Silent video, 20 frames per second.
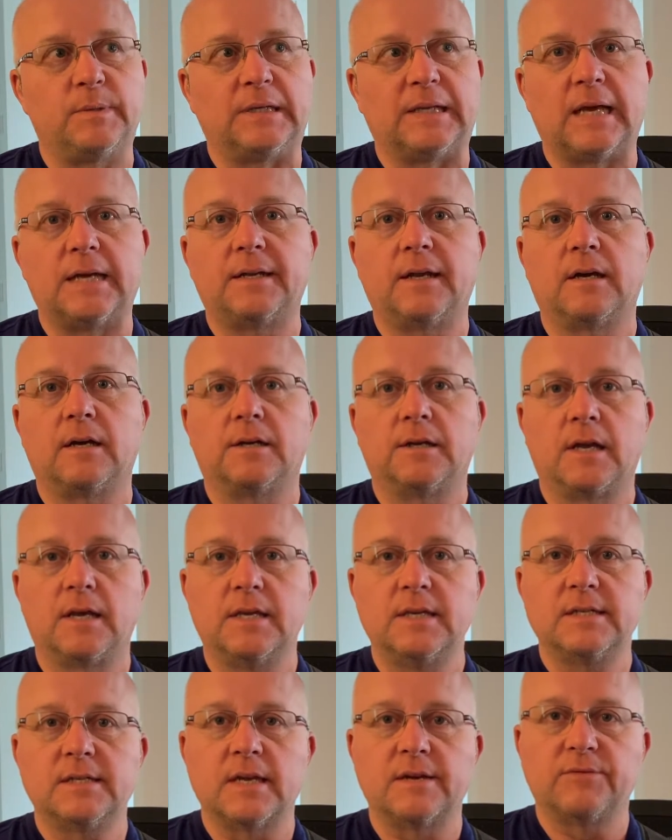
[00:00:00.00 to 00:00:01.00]
landing on an
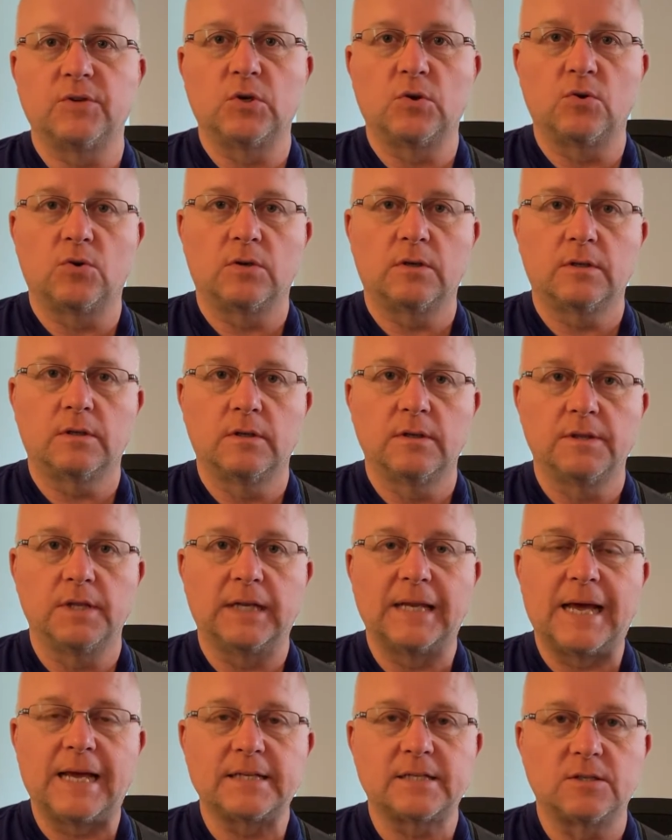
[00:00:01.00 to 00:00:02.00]
E7 chord, the
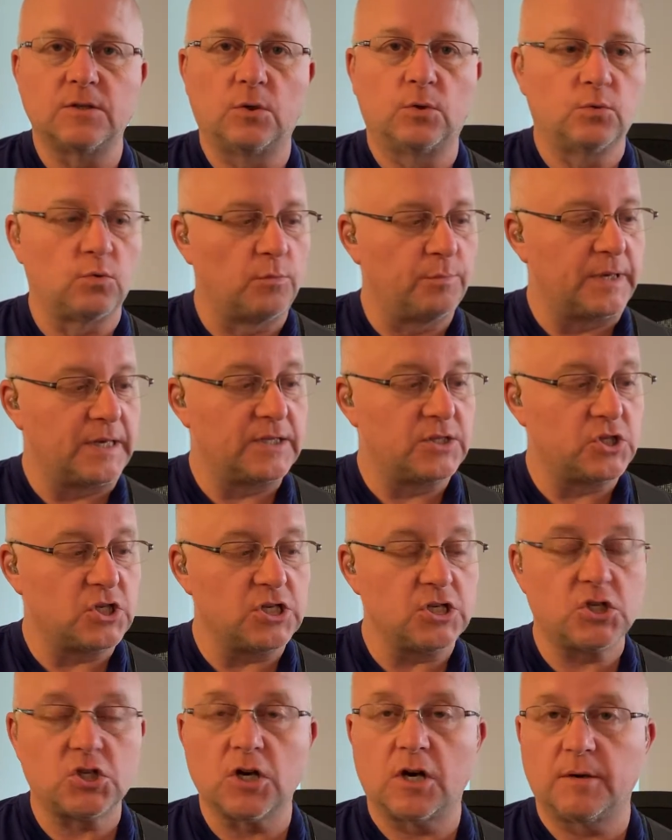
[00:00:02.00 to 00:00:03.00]
last note will be a
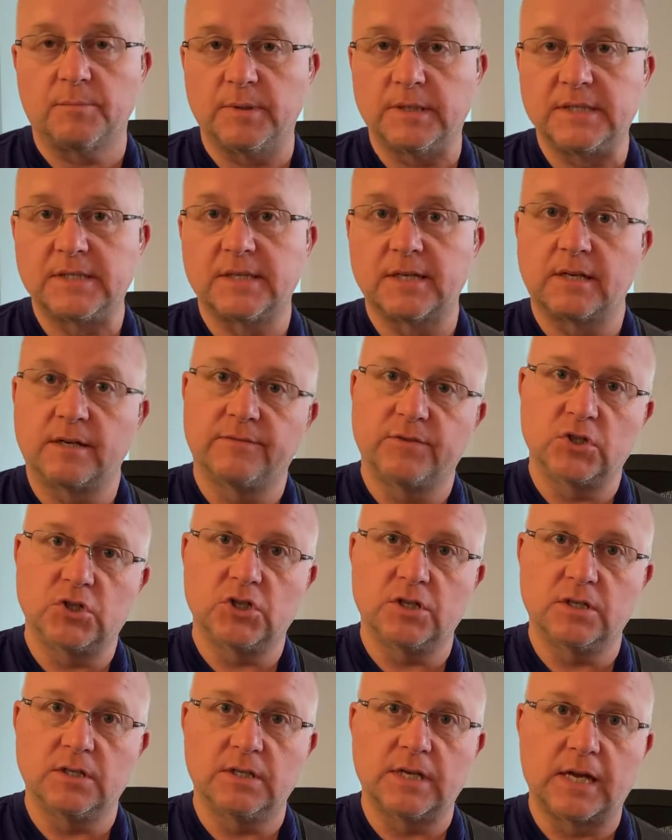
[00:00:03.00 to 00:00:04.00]
G sharp instead of a
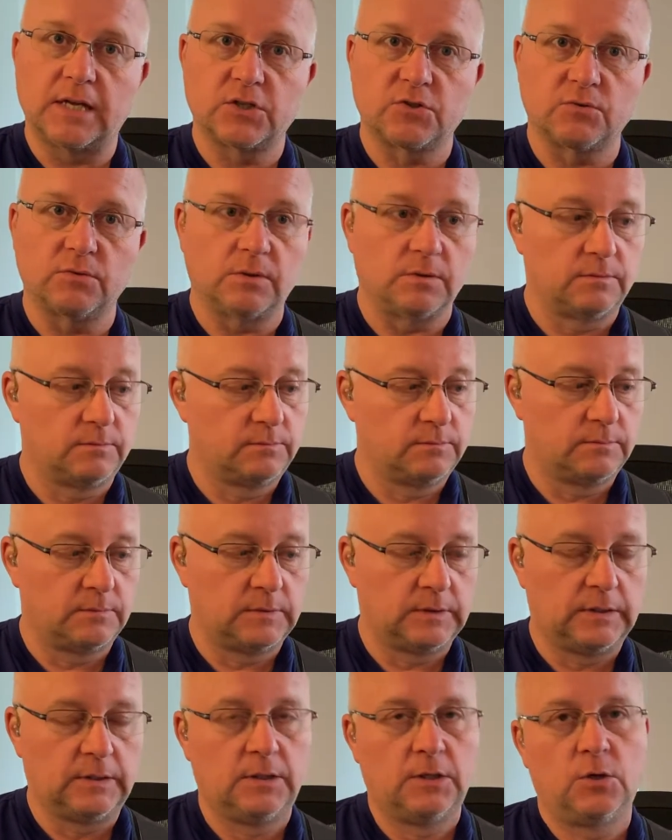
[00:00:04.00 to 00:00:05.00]
G natural,
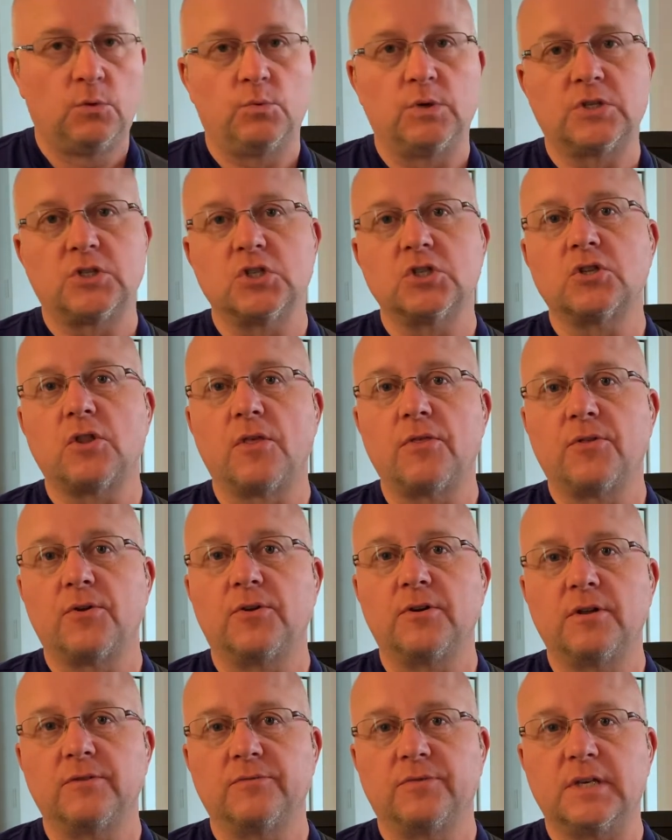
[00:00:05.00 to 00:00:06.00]
which is the
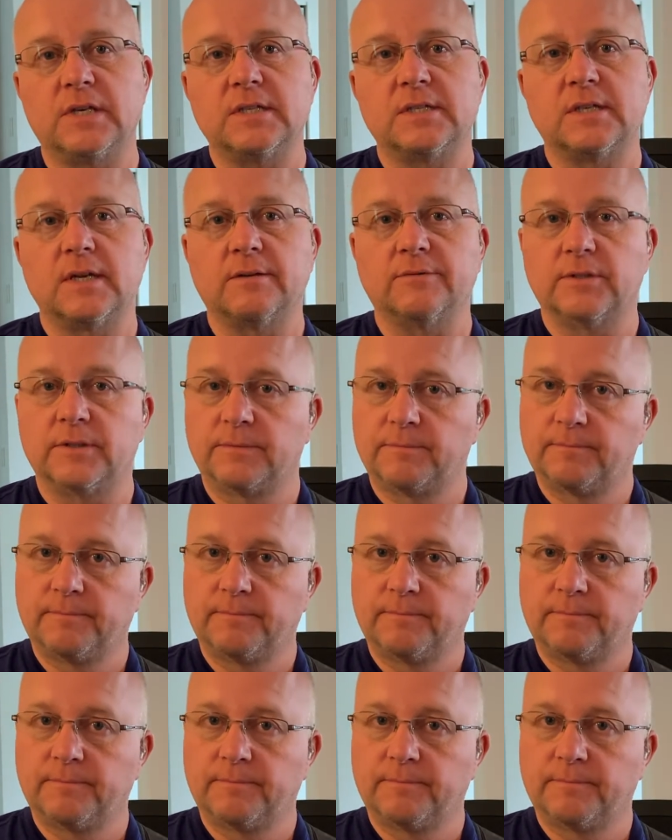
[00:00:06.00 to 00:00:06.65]
3rd of E7.